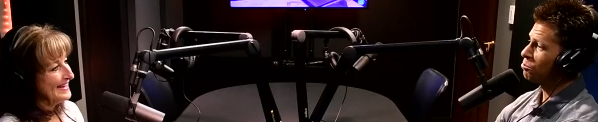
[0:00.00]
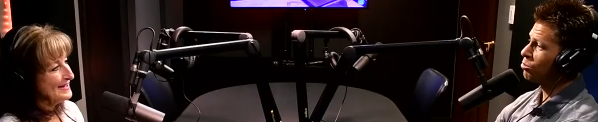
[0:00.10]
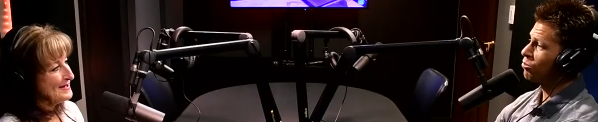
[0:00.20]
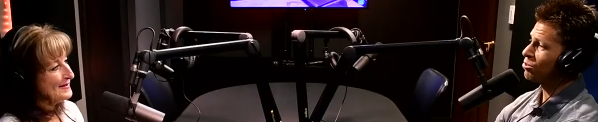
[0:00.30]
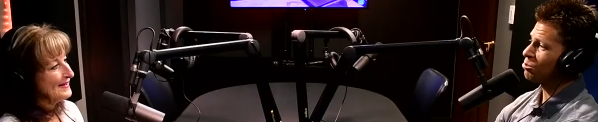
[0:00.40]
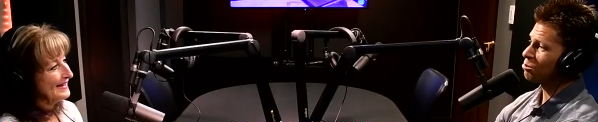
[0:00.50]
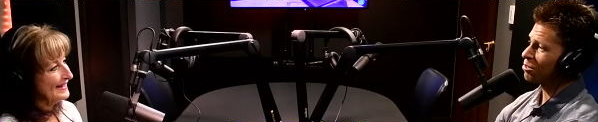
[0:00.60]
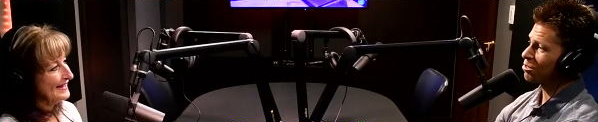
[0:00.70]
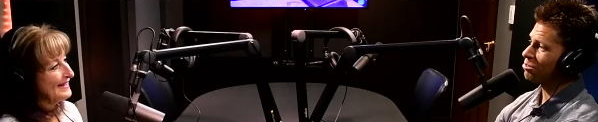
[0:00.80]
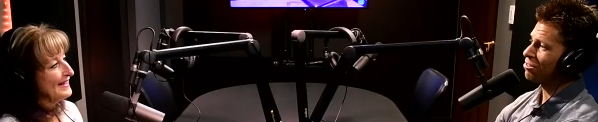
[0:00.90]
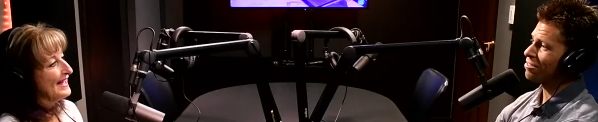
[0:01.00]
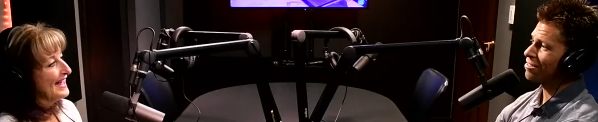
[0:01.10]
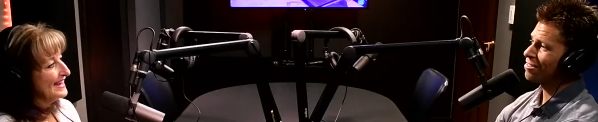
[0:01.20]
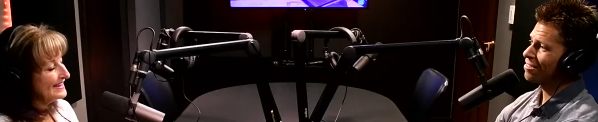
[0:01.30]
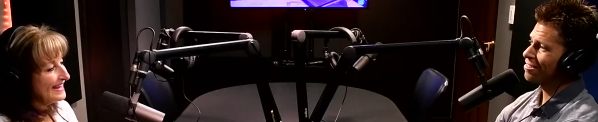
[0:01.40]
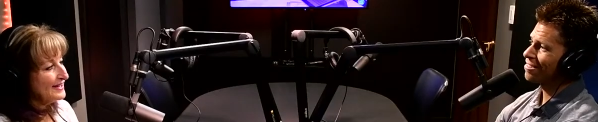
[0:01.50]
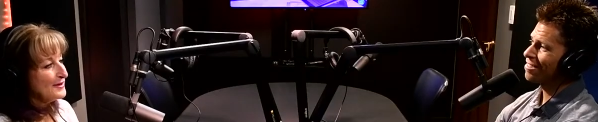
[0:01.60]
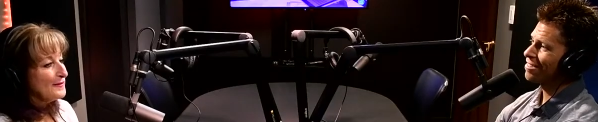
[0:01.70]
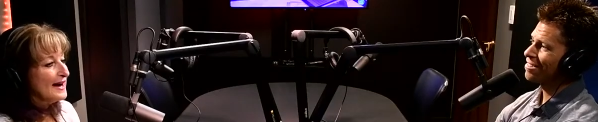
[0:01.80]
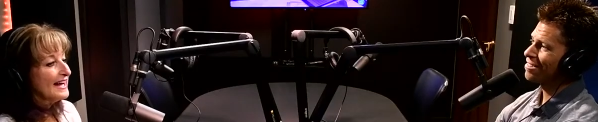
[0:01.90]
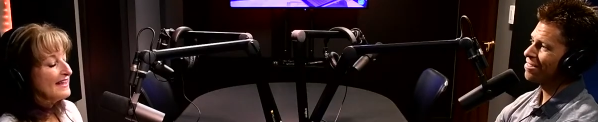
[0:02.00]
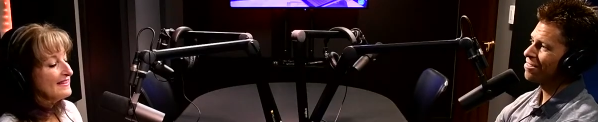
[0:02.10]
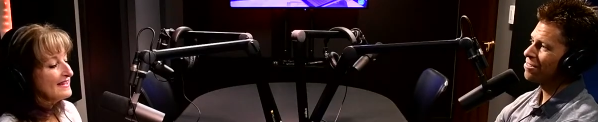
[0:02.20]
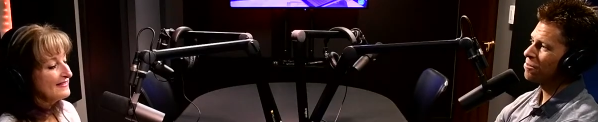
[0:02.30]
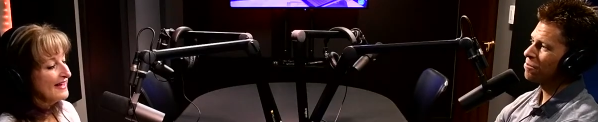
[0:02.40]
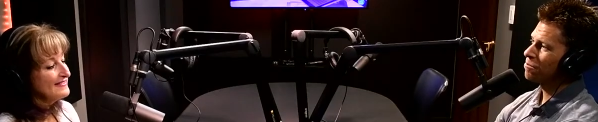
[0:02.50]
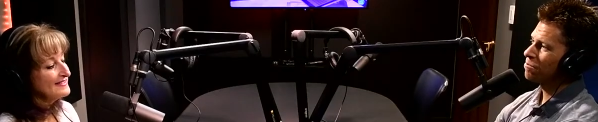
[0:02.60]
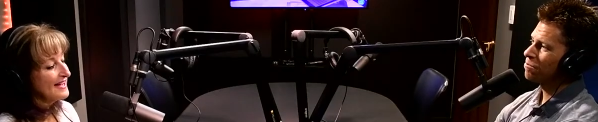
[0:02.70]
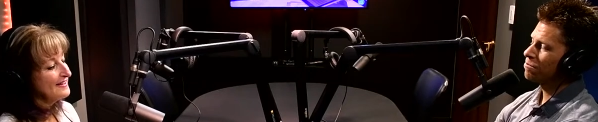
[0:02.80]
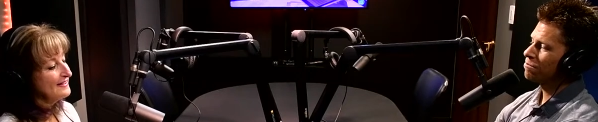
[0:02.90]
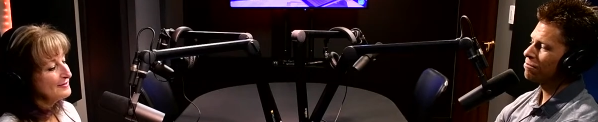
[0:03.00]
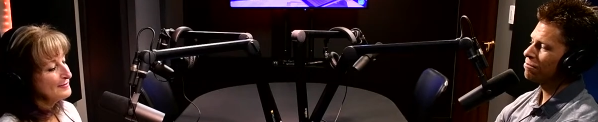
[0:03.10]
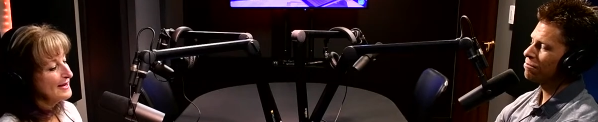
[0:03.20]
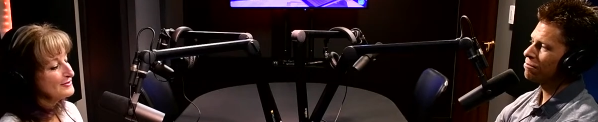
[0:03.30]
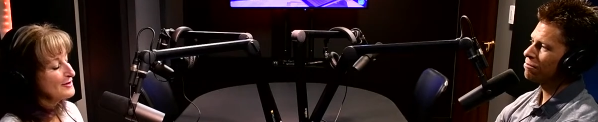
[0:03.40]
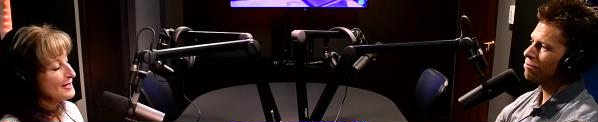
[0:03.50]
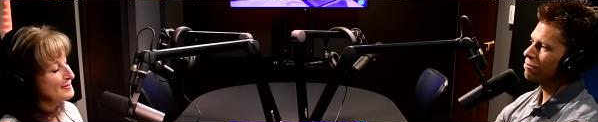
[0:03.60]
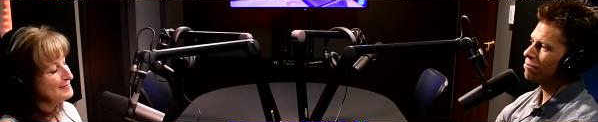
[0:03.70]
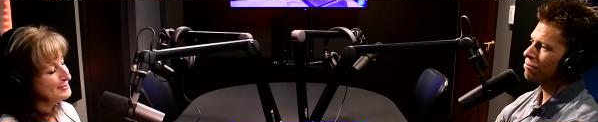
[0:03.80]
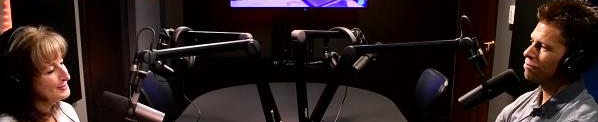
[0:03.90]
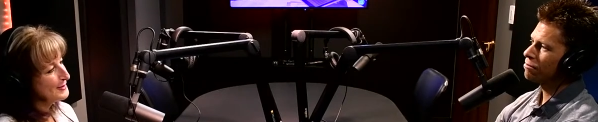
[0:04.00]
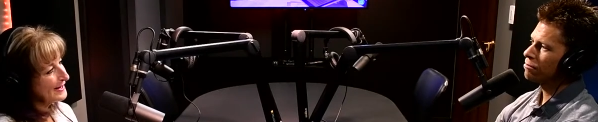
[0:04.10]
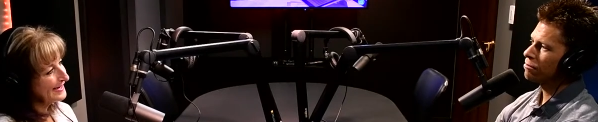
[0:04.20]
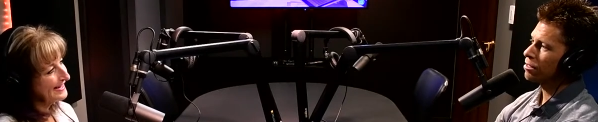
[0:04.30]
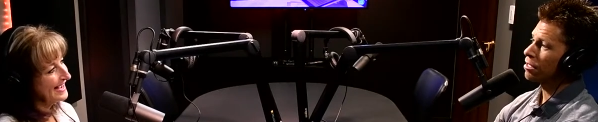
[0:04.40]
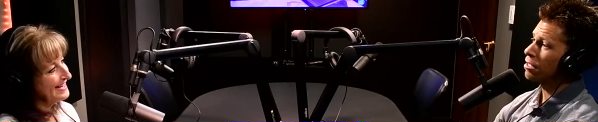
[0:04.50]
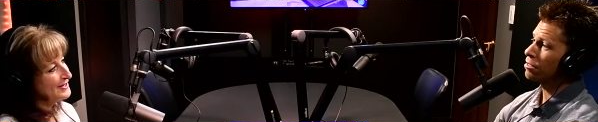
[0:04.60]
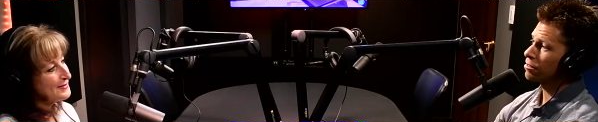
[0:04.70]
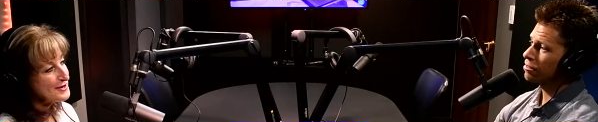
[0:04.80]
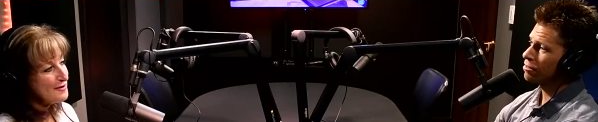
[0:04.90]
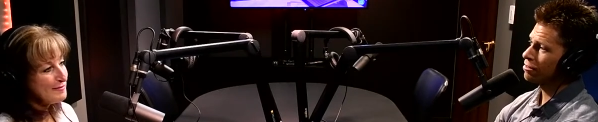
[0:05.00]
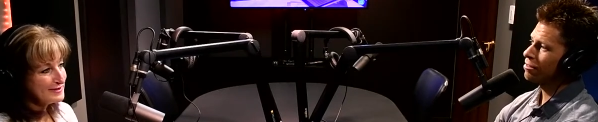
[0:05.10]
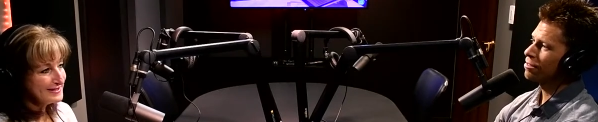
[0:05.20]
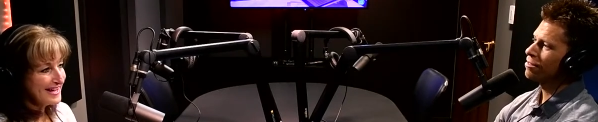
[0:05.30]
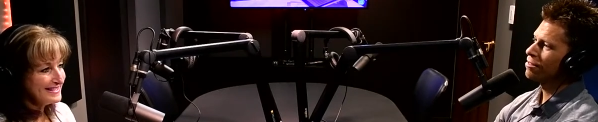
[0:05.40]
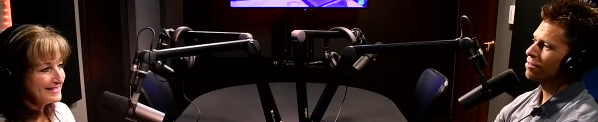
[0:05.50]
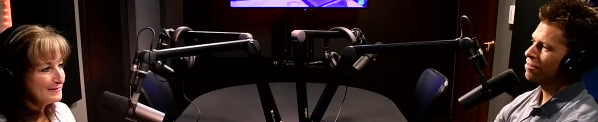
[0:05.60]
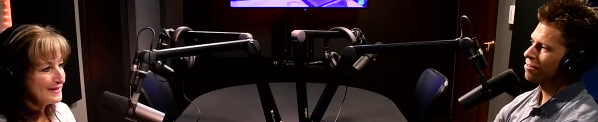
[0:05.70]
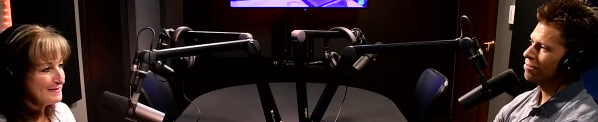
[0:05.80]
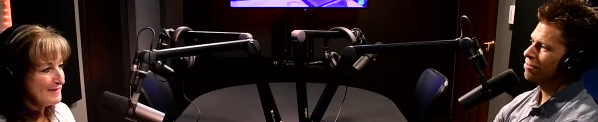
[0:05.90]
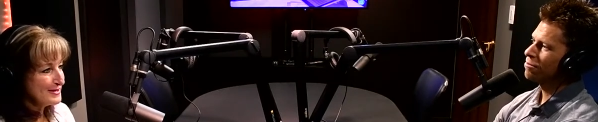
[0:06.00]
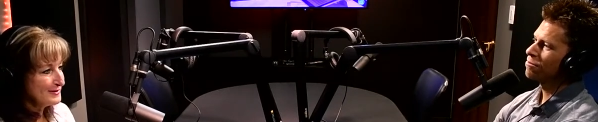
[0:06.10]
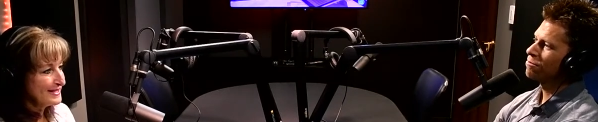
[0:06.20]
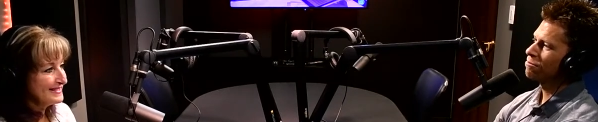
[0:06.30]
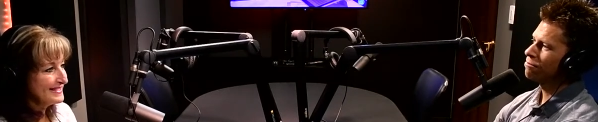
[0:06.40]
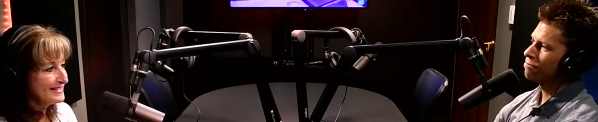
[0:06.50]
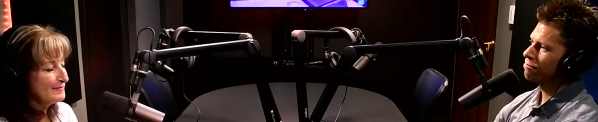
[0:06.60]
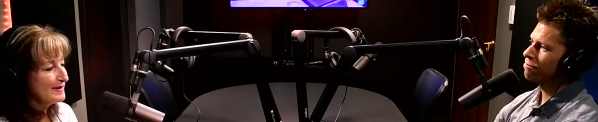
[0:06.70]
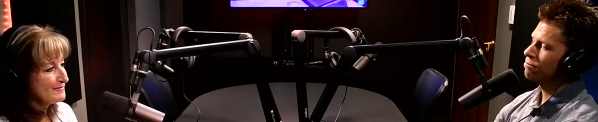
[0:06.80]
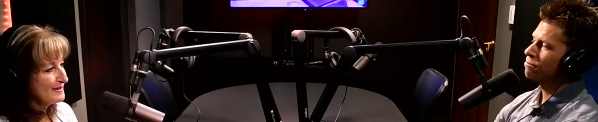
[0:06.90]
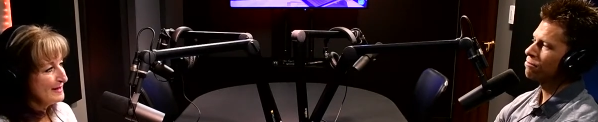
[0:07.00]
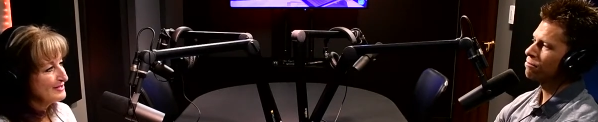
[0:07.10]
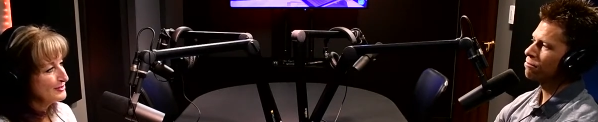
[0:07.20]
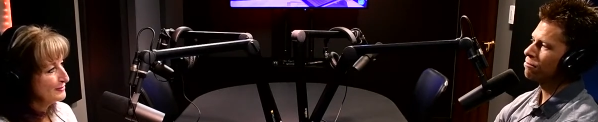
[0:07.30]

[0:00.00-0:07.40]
Speaker 1: moving through a restaurant.
Speaker 2: You know what? And the life cycle of a restaurant can be short. Yes. I don't know precisely what the metrics is, but for them to